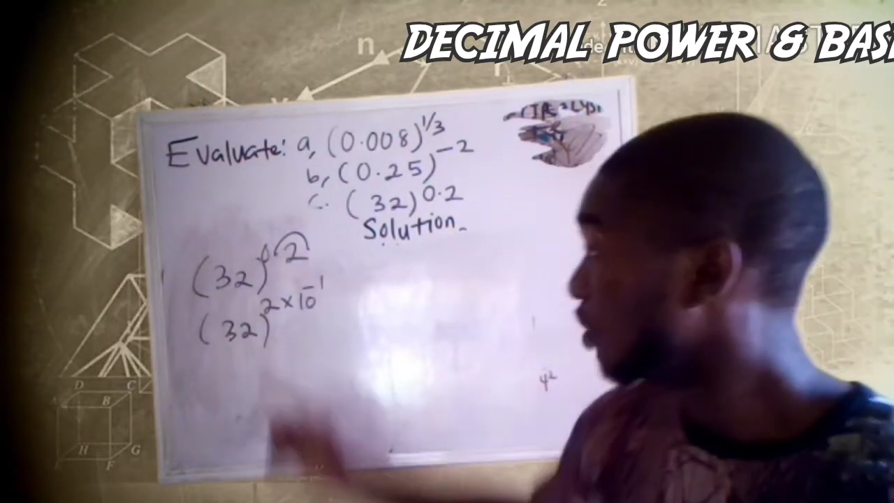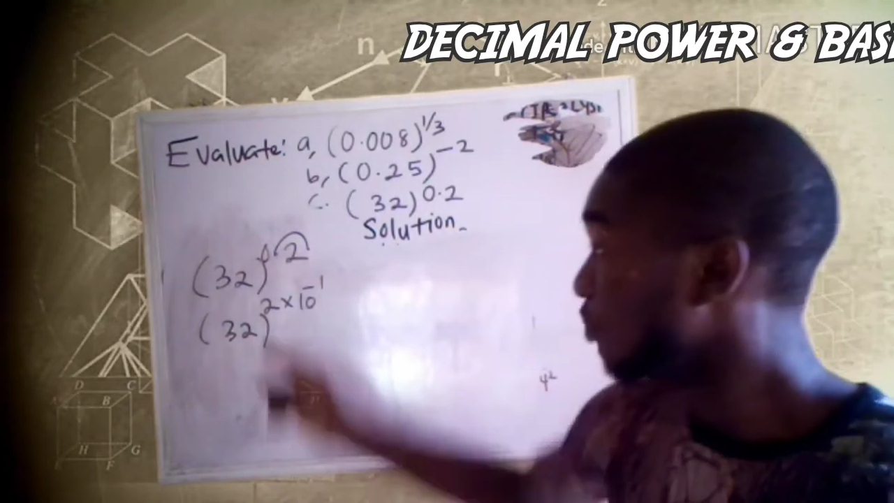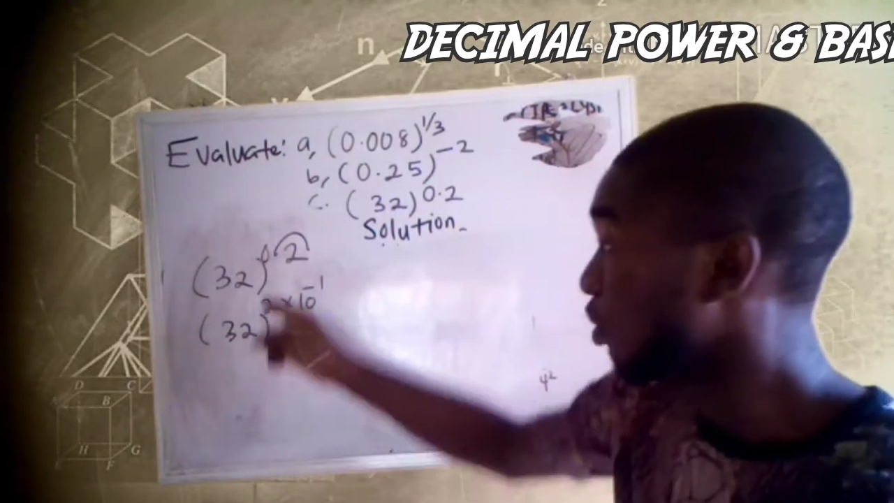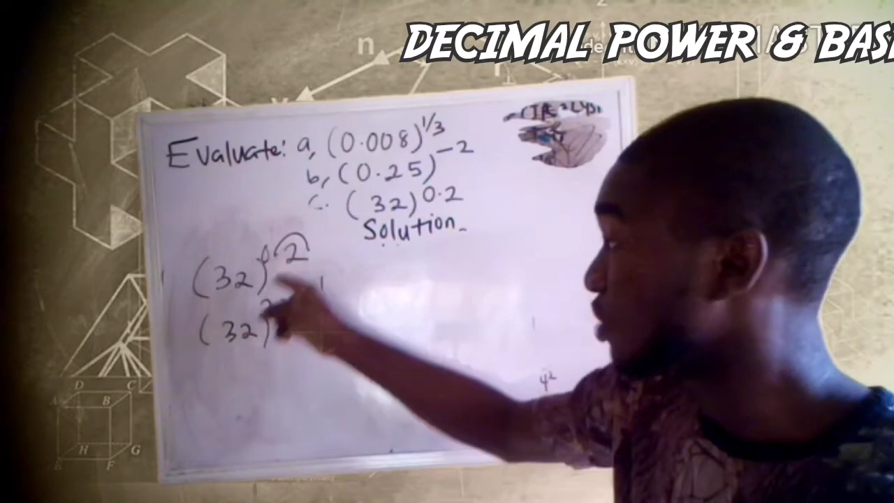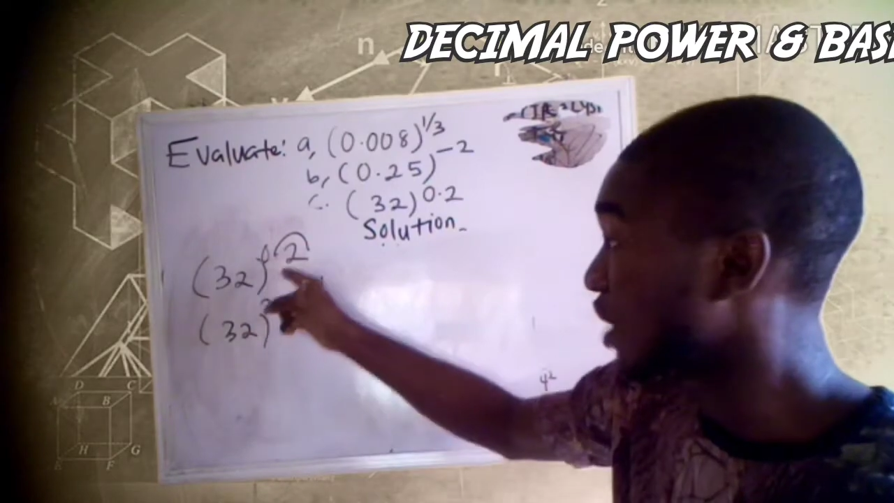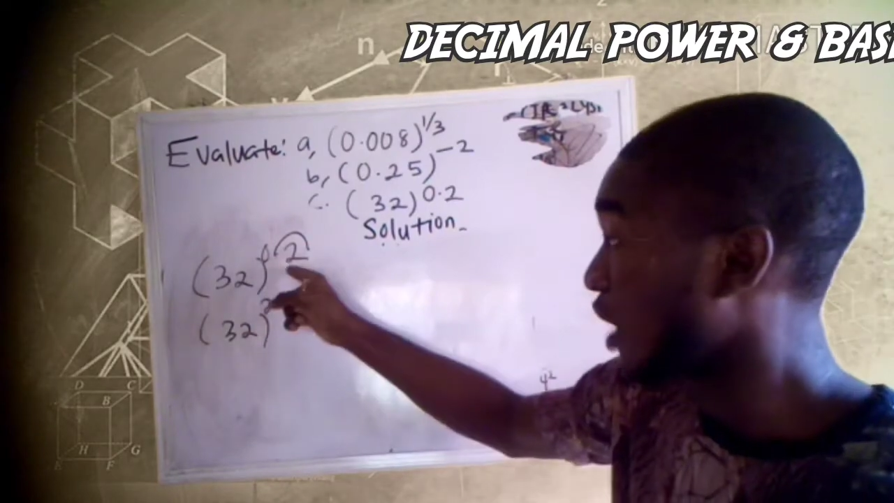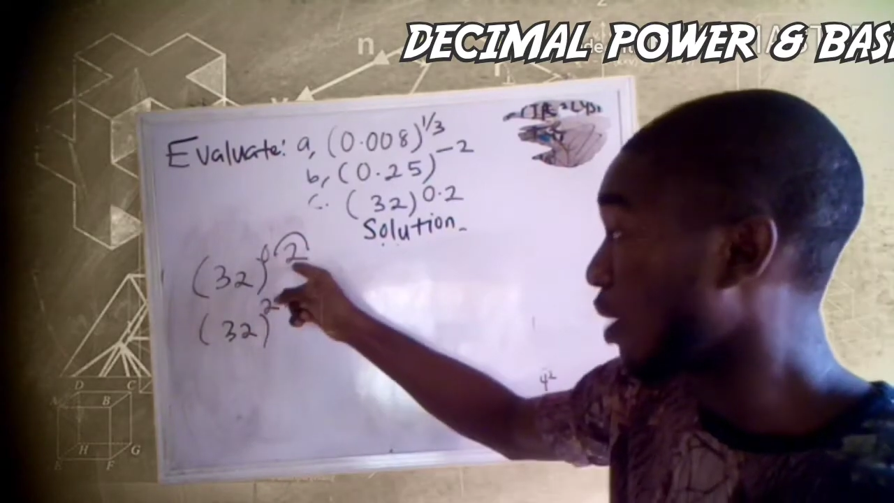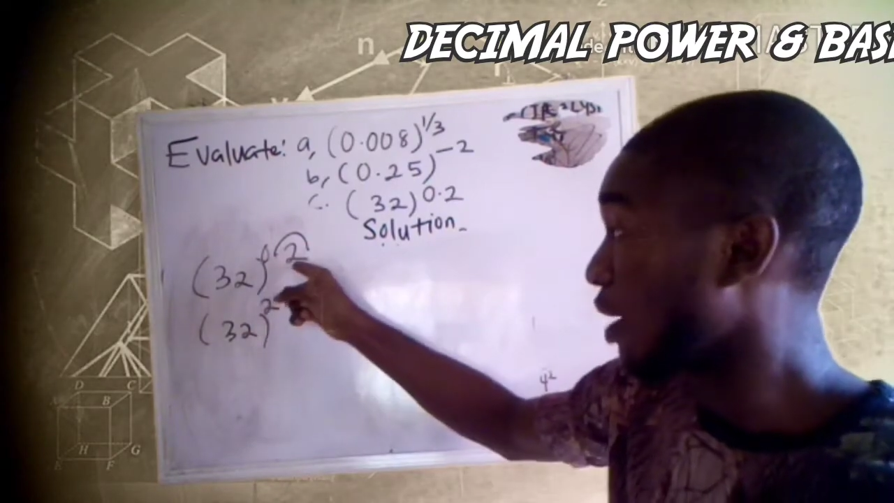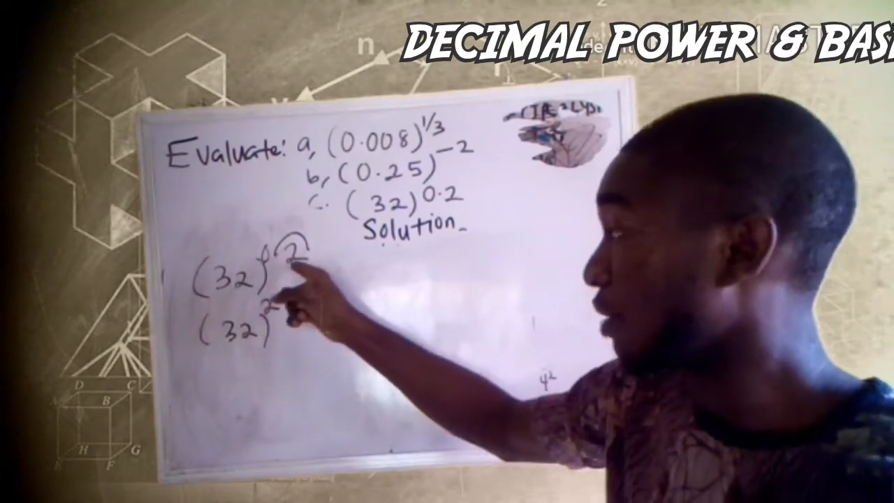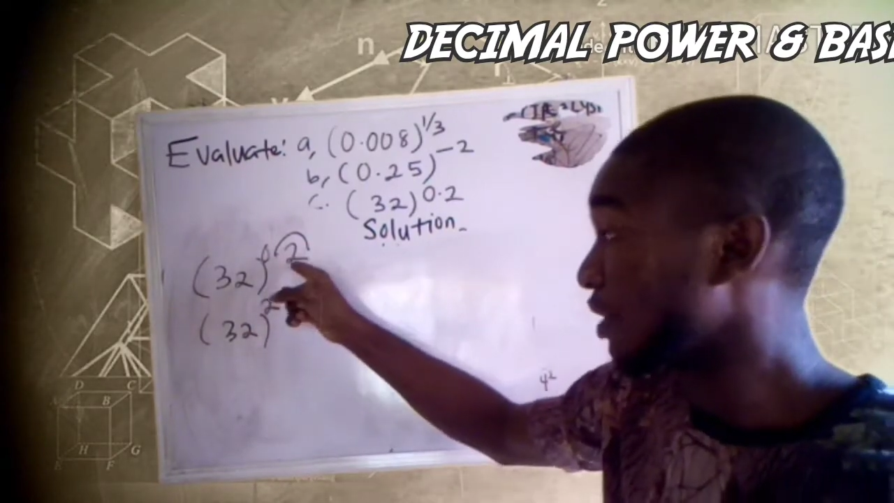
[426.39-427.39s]
But
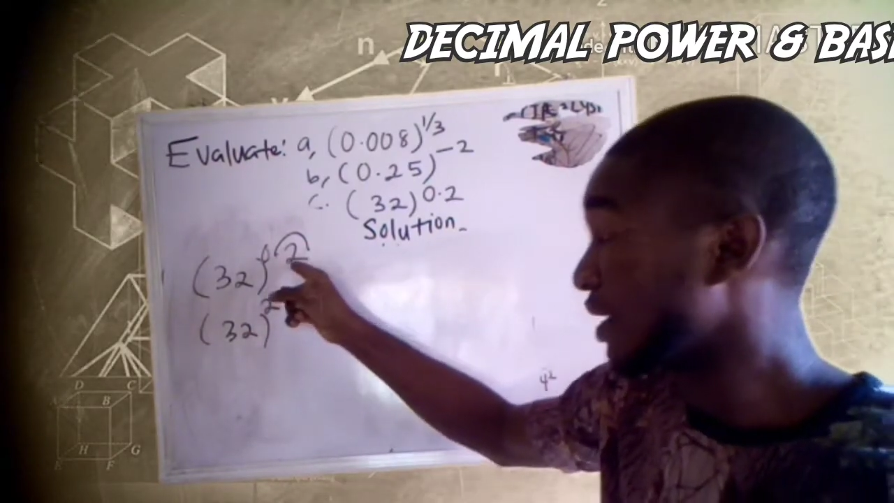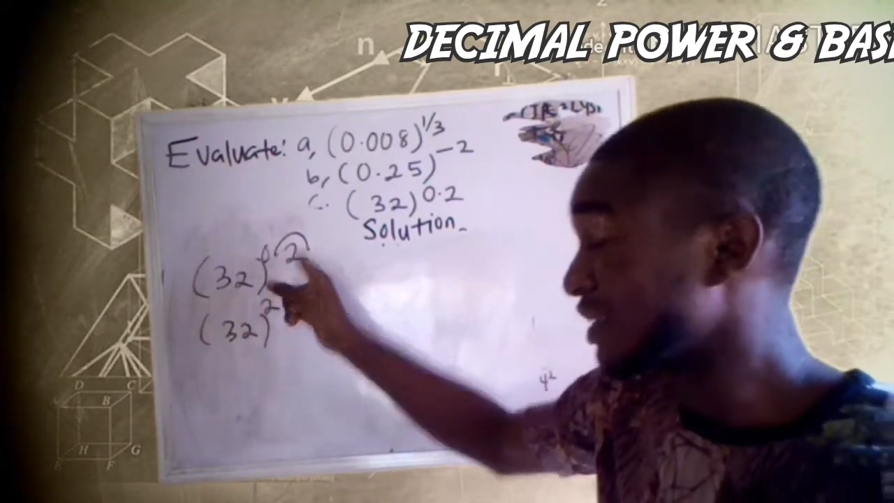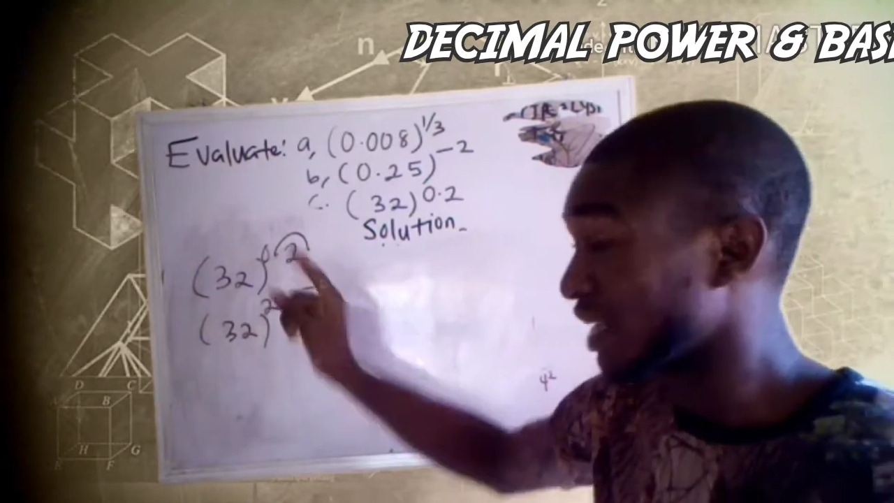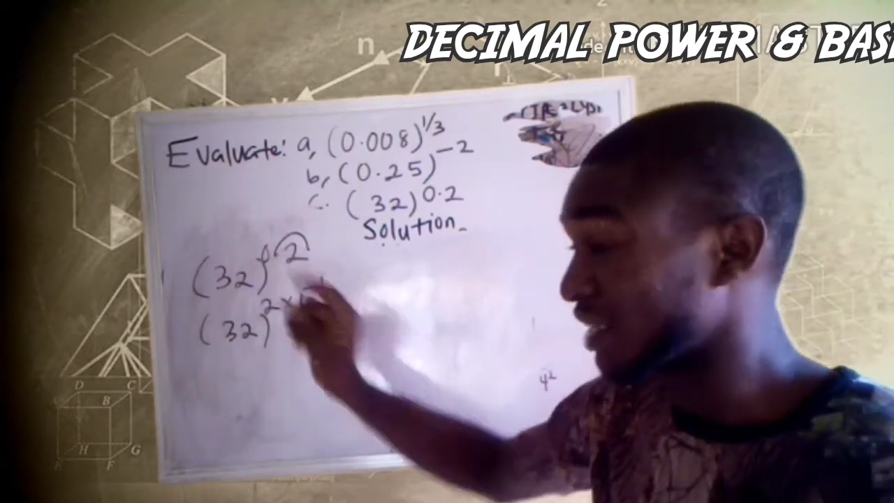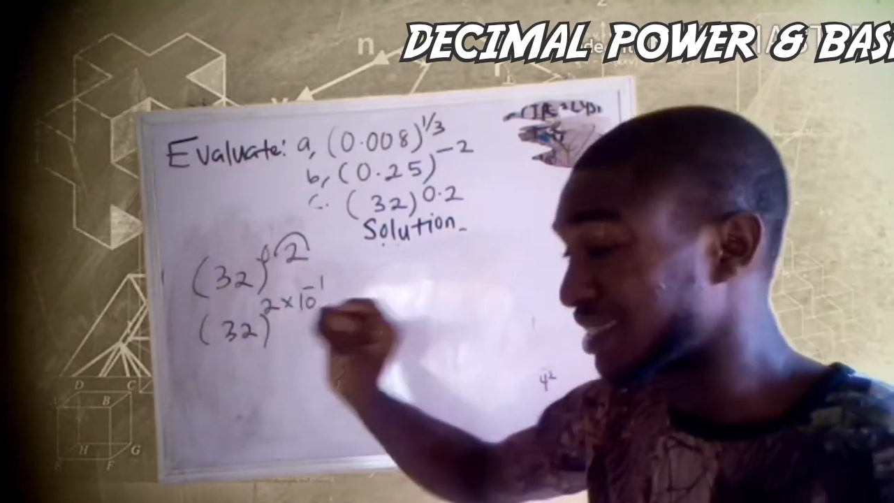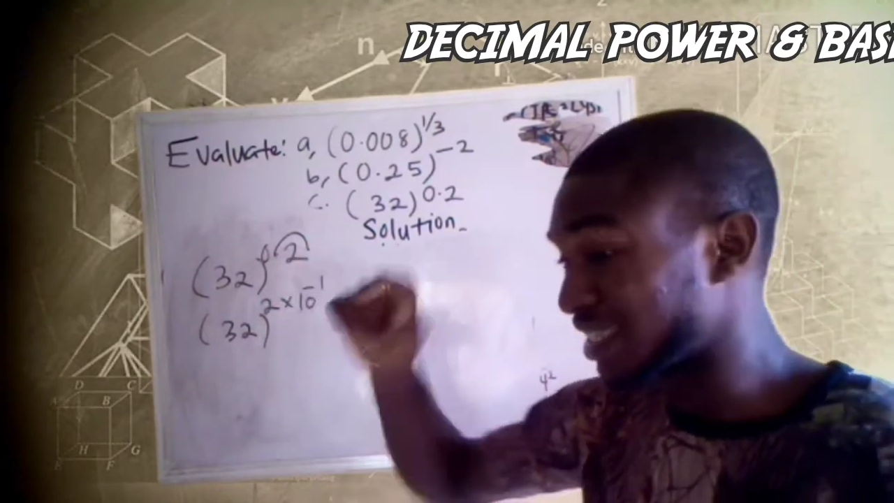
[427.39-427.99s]
our index